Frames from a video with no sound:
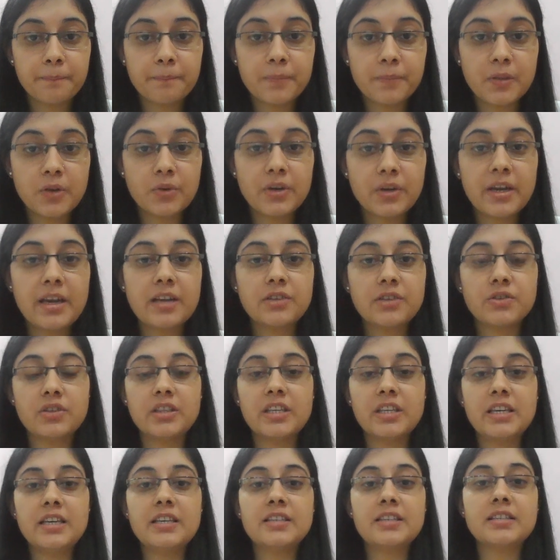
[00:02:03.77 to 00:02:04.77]
Okay, so
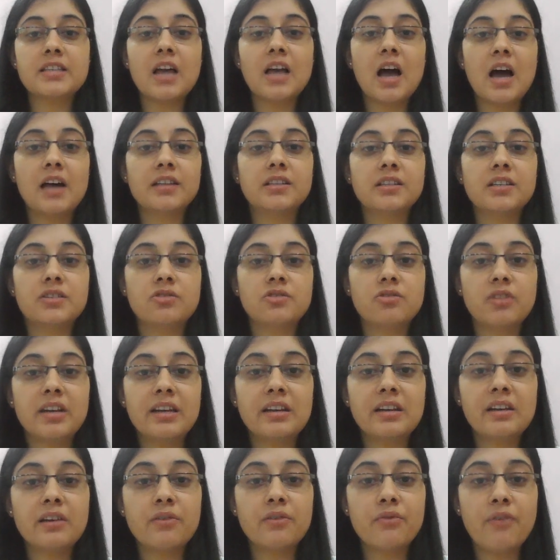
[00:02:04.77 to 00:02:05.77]
these are the
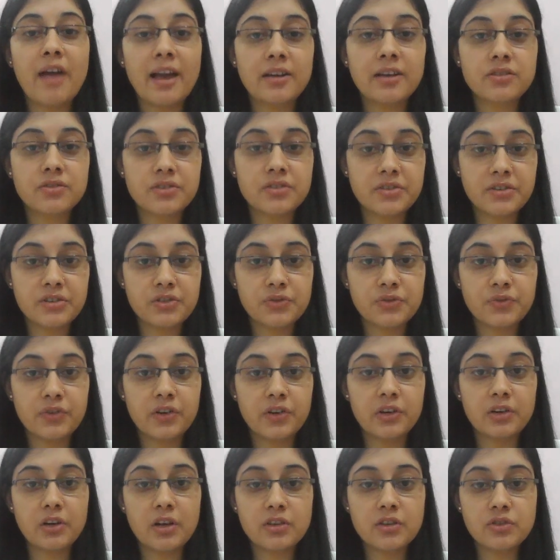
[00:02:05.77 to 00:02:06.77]
triggering factors for
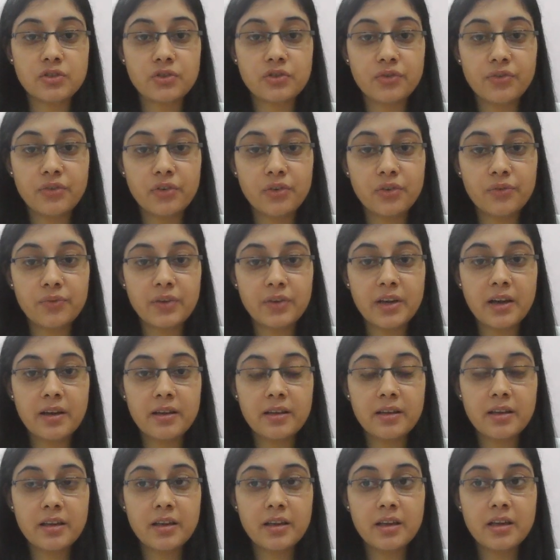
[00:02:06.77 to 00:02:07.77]
claustrophobia.
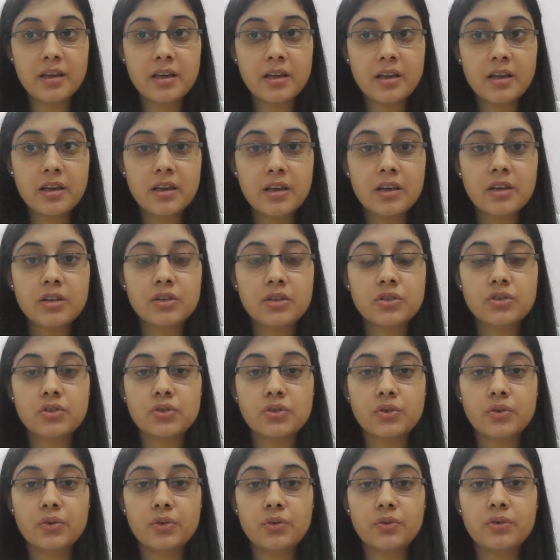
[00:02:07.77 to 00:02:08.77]

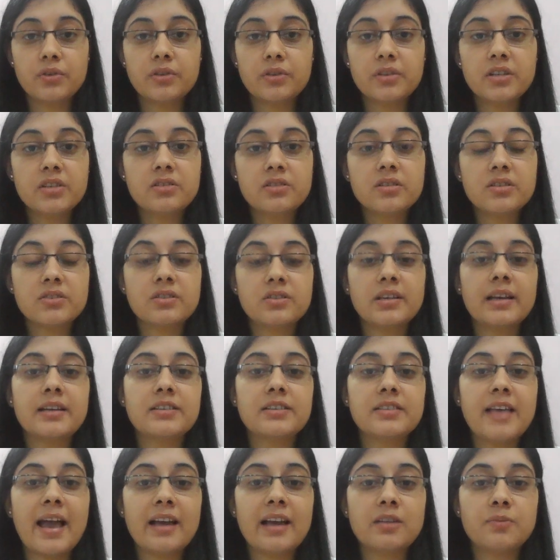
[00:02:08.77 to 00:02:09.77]
So this is the
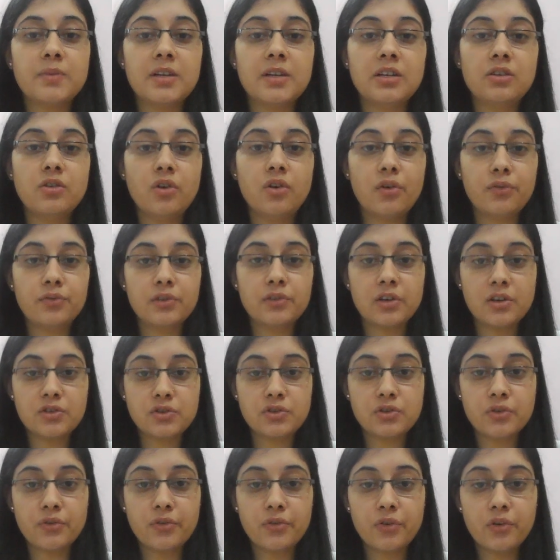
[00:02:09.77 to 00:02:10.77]
exact meaning of
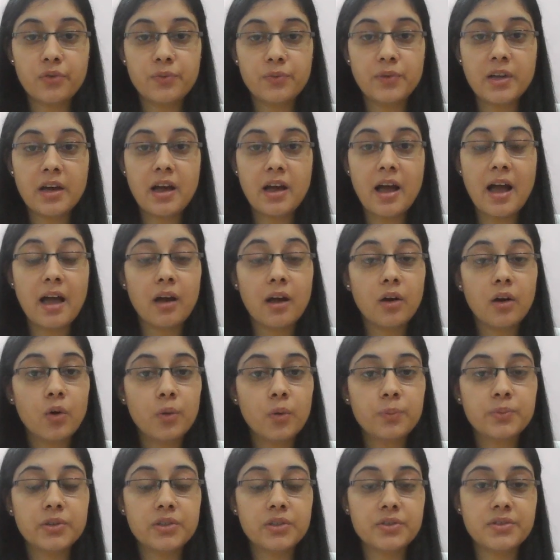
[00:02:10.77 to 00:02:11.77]
claustrophobia. I
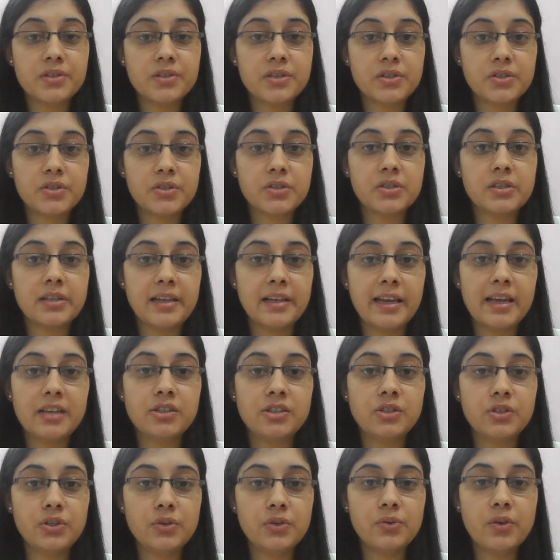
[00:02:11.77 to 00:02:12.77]
hope this is clear
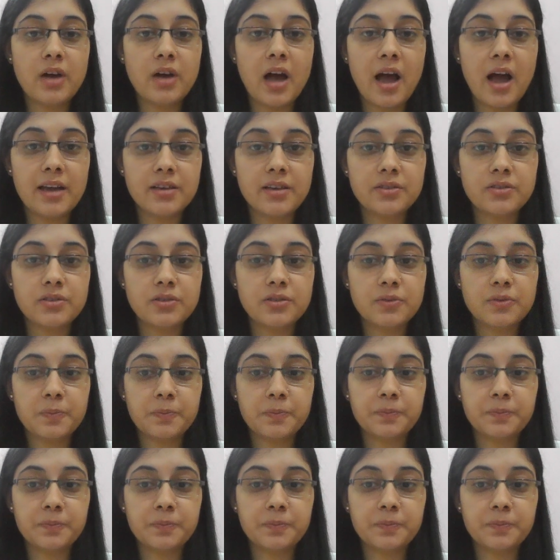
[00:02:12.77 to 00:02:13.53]
to you guys.